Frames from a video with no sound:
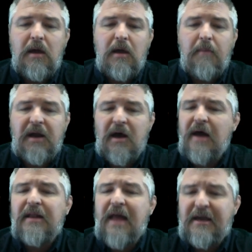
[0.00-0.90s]
But
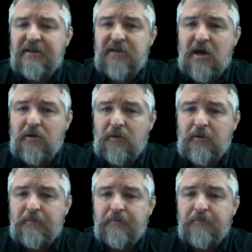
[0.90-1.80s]
unlike his
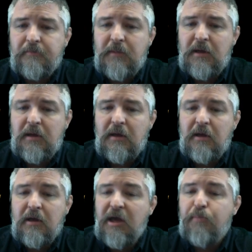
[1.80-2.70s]
uncle,
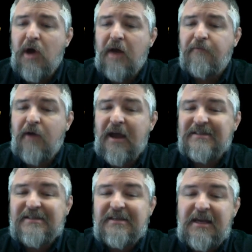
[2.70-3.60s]
he brought
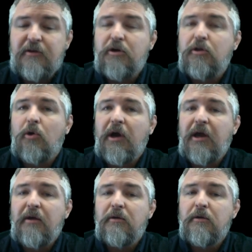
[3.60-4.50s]
France neither
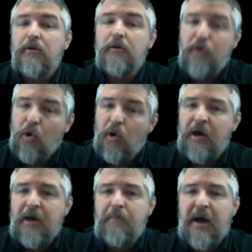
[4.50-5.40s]
glory nor
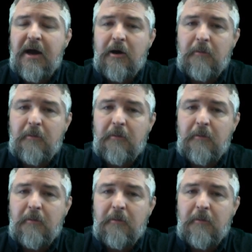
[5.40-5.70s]
an empire.